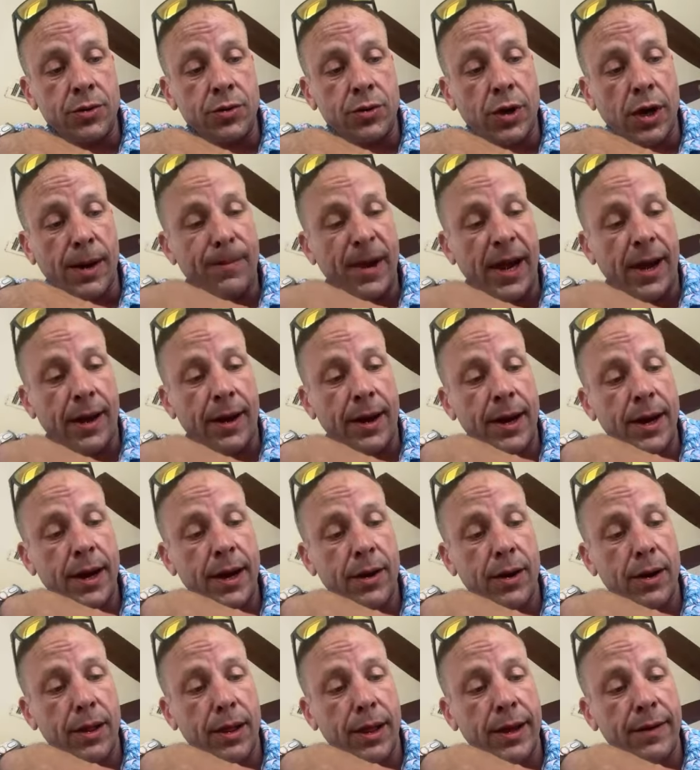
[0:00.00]
come down
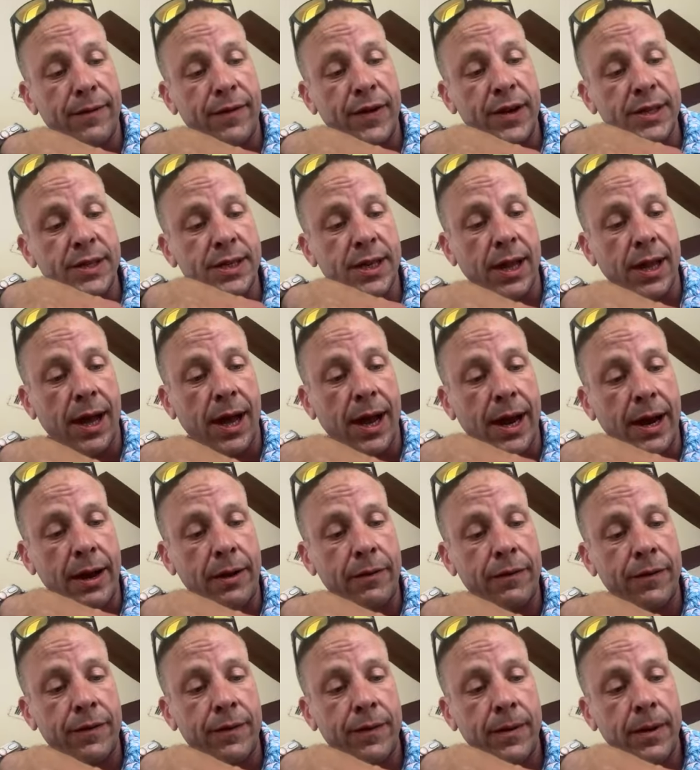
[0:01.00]
here and live his
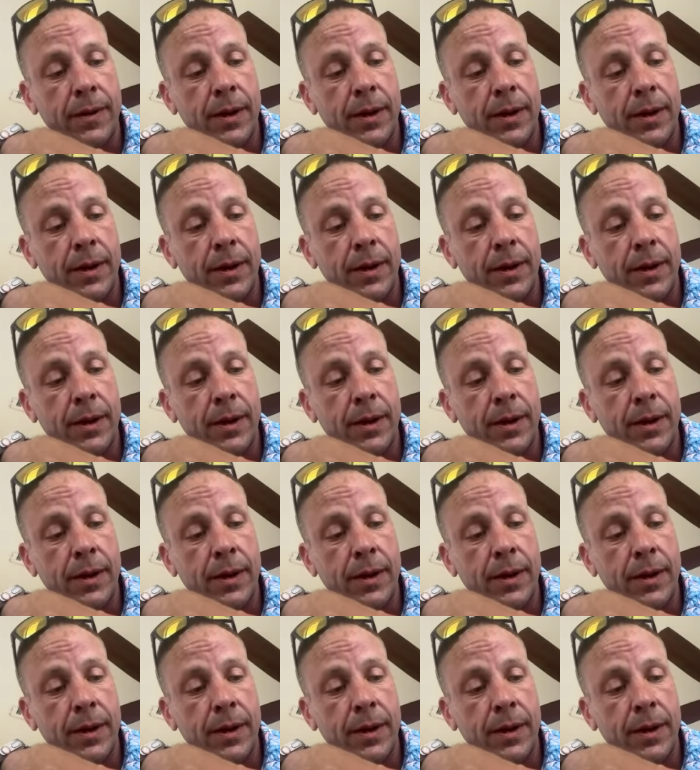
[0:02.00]
life